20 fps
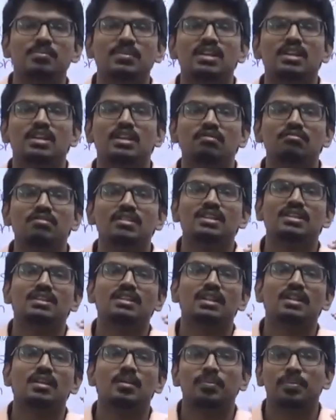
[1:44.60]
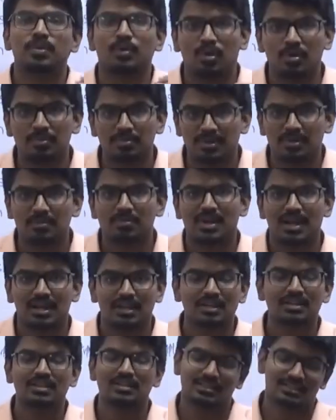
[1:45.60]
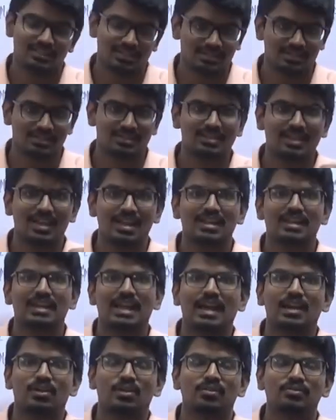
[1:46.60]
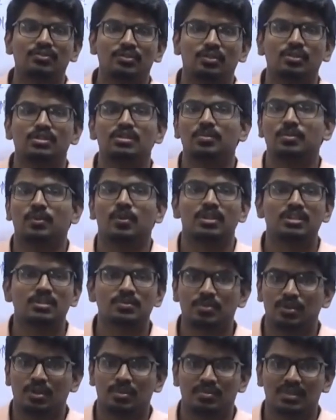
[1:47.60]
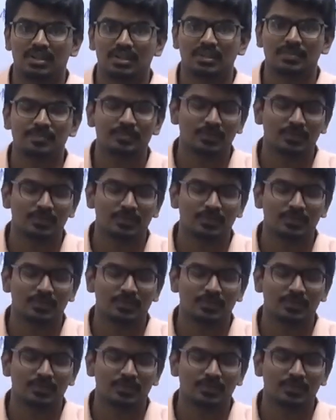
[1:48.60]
me give it in a proper manner. Just take care of all the points properly.